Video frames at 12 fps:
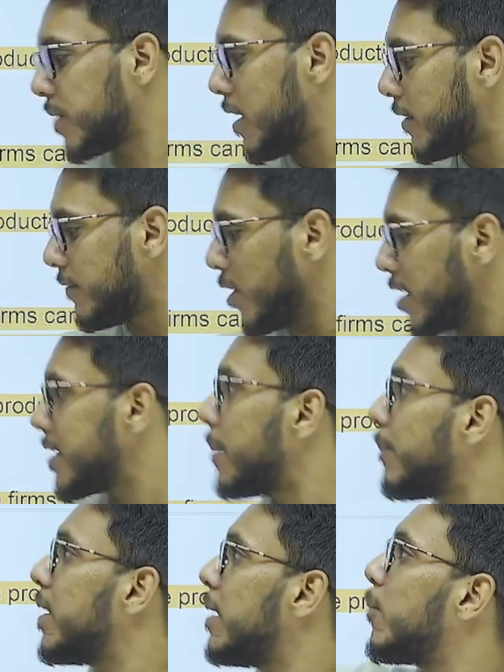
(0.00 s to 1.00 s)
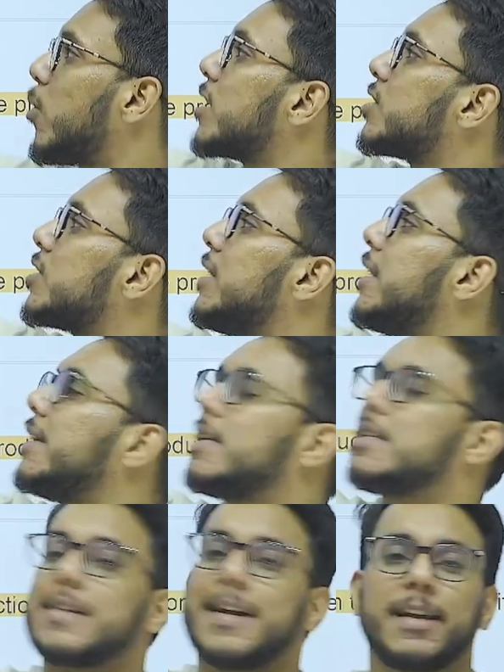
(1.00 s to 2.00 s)
For example, production linked
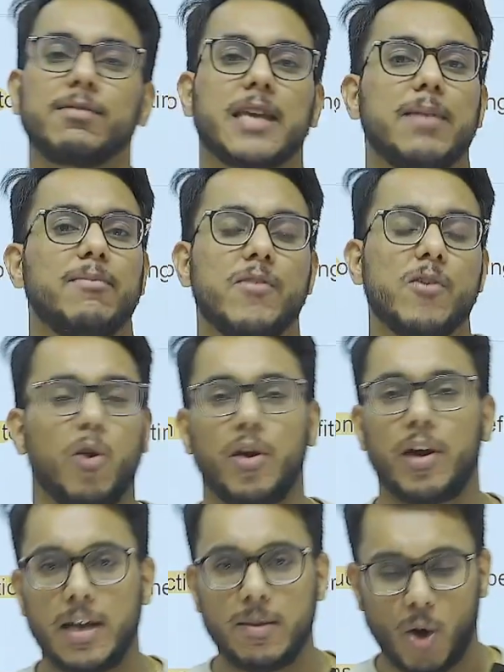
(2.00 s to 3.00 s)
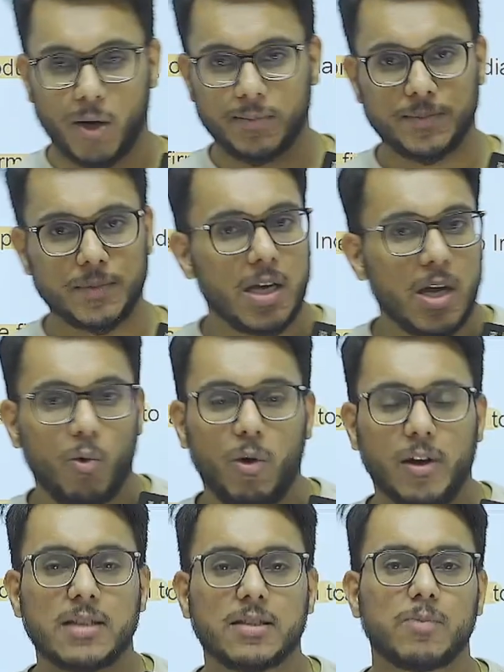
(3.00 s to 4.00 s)
incentive scheme we already brought. What is
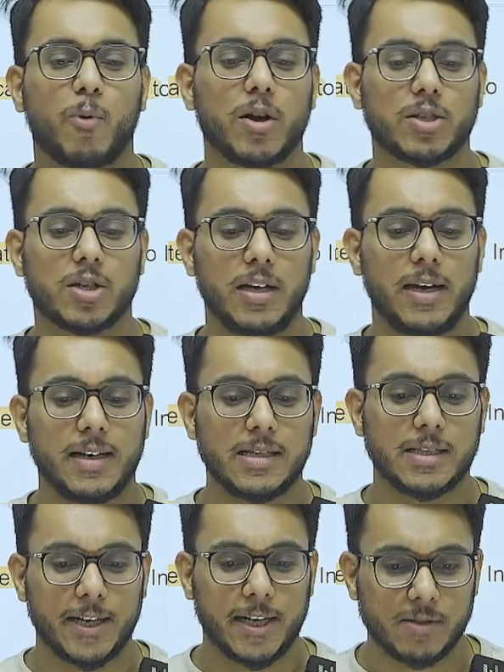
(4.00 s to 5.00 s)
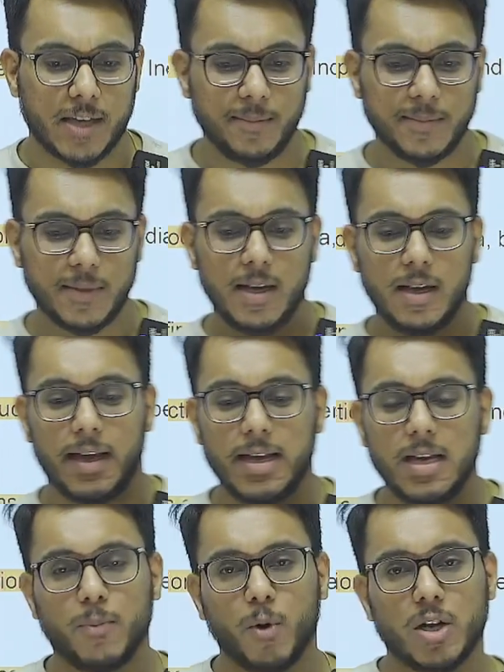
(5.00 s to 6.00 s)
this production linked incentive scheme? In
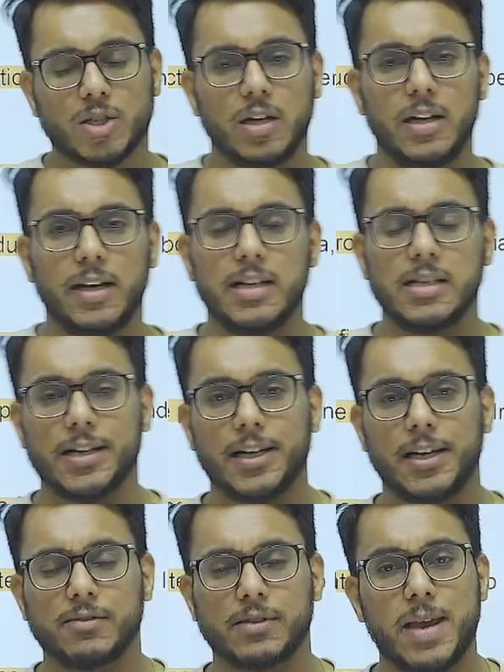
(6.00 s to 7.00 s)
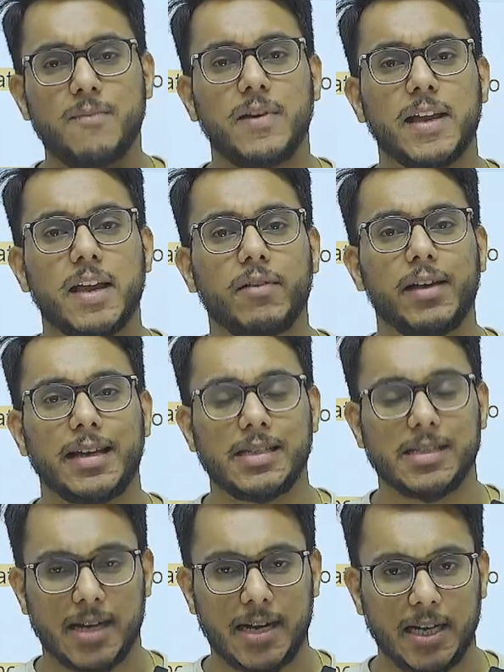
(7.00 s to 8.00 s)
production linked incentive scheme, we give
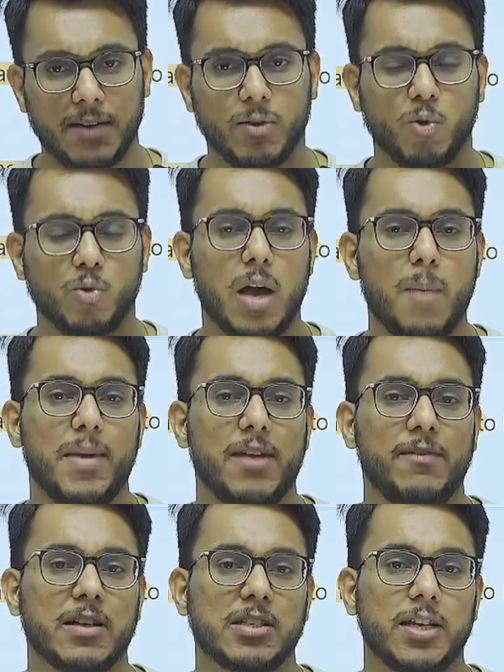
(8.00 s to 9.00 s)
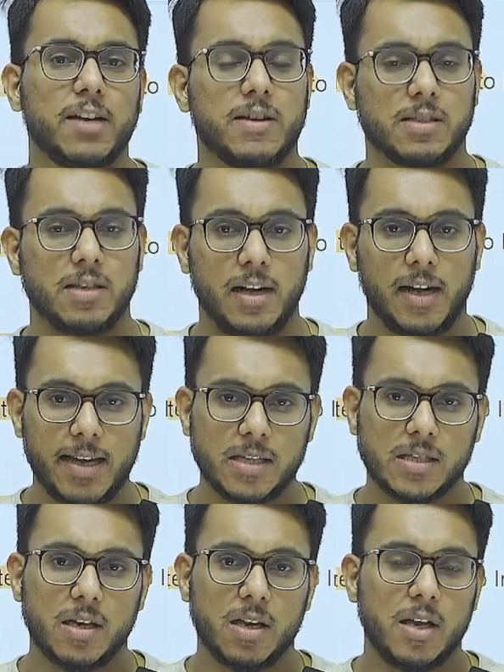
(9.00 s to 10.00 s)
incentive to the manufacturing facilities
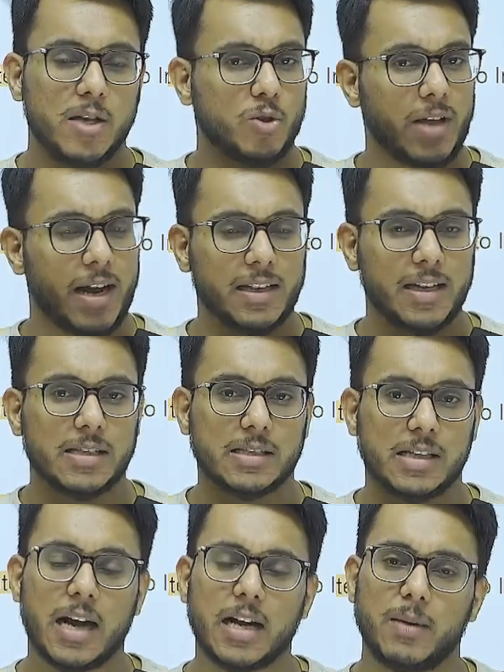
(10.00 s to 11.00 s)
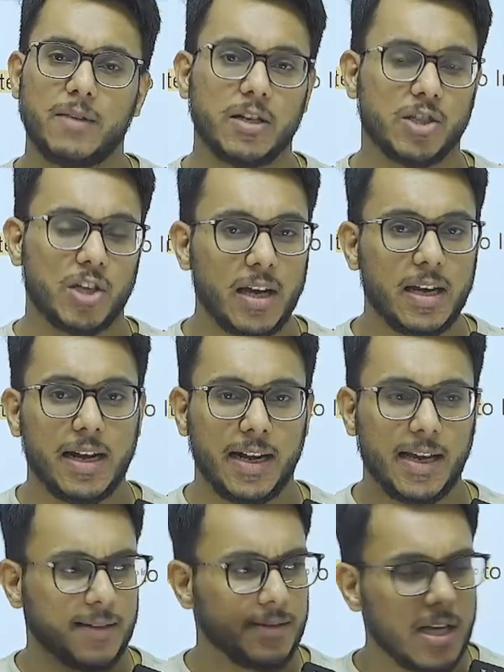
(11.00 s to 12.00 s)
so that they start manufacturing in India.
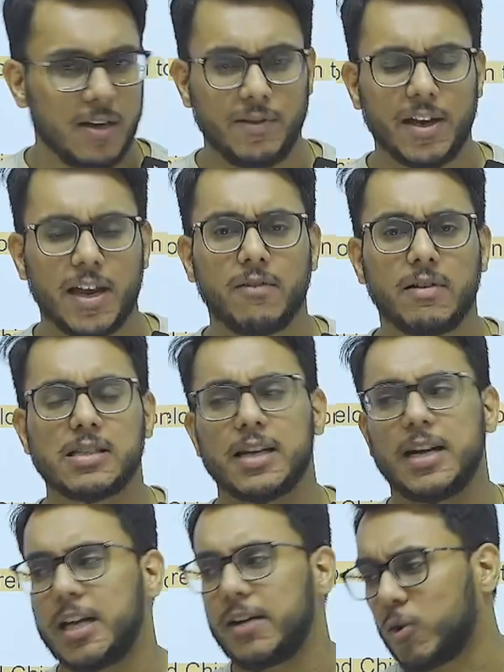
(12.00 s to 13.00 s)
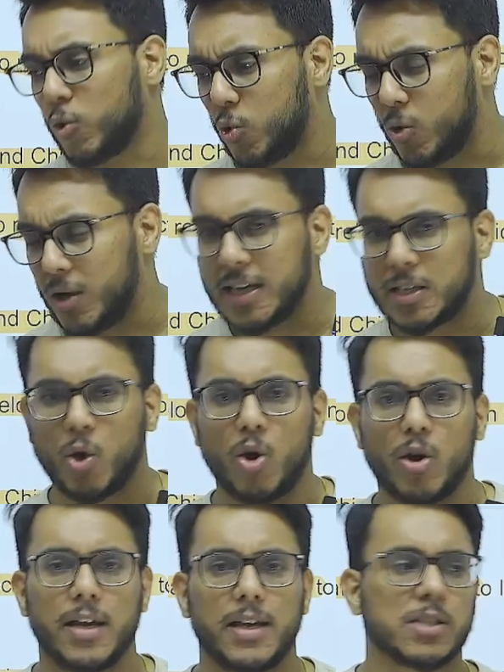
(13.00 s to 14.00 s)
We give incentive to
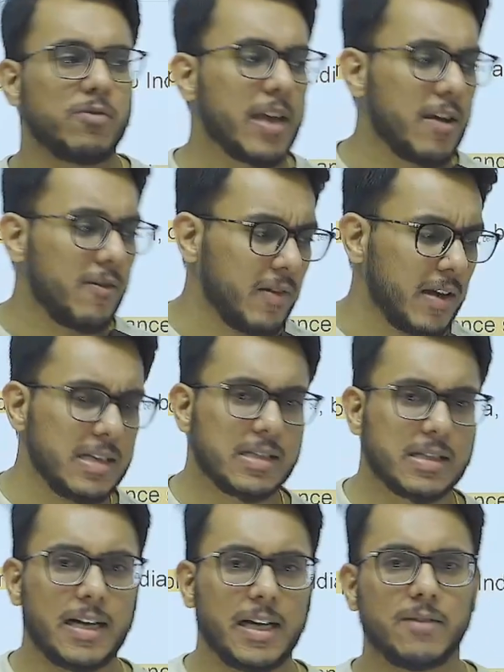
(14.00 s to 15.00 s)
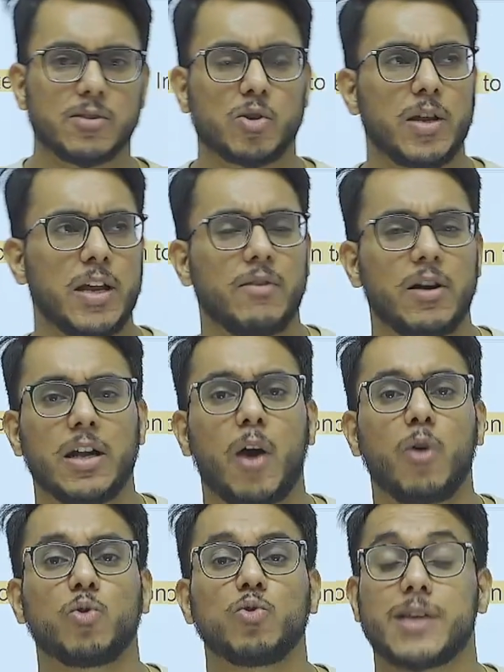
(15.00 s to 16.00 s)
electronics, we give incentives even now to
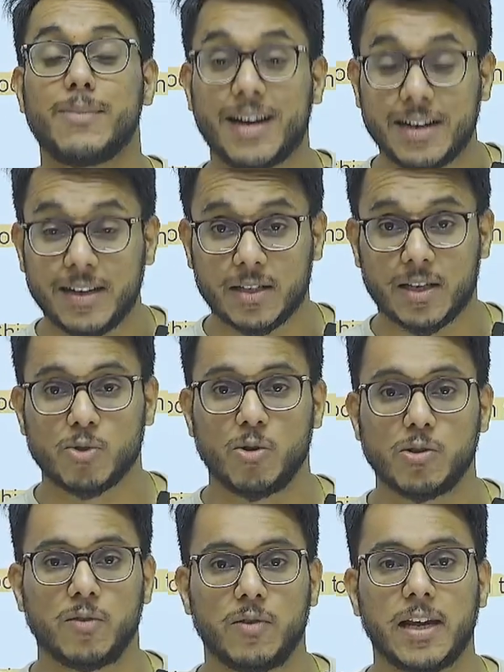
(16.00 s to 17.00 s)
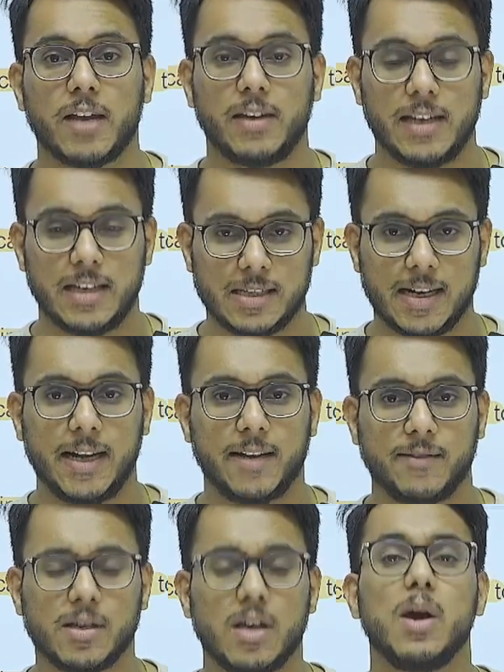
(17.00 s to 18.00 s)
semiconductors also, we are giving incentives.
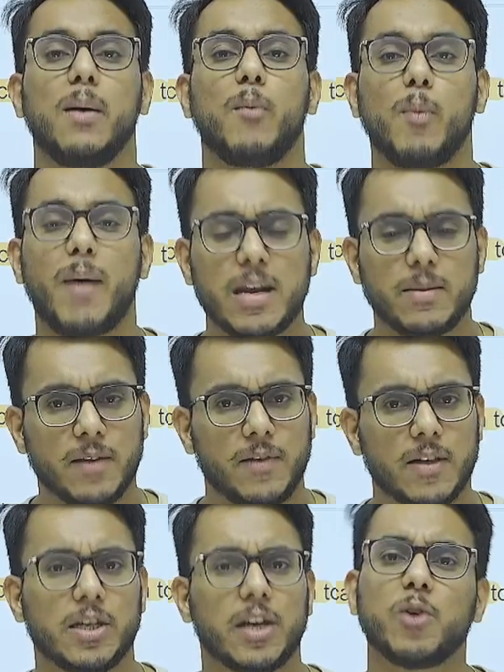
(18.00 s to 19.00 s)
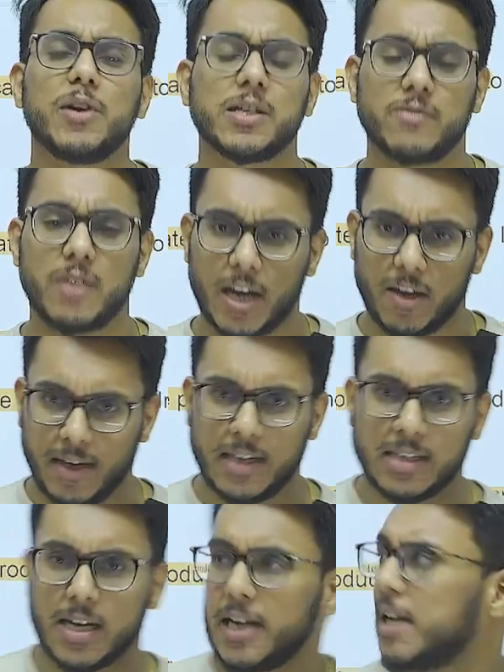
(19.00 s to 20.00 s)
Mobile manufacturing units, we are giving
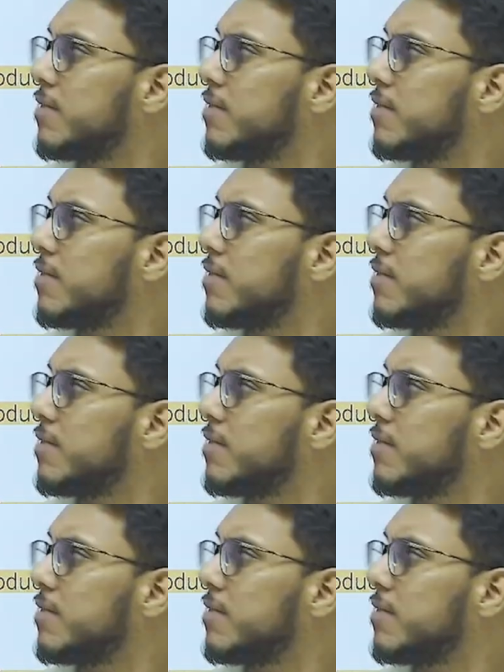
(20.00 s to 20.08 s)
incentives.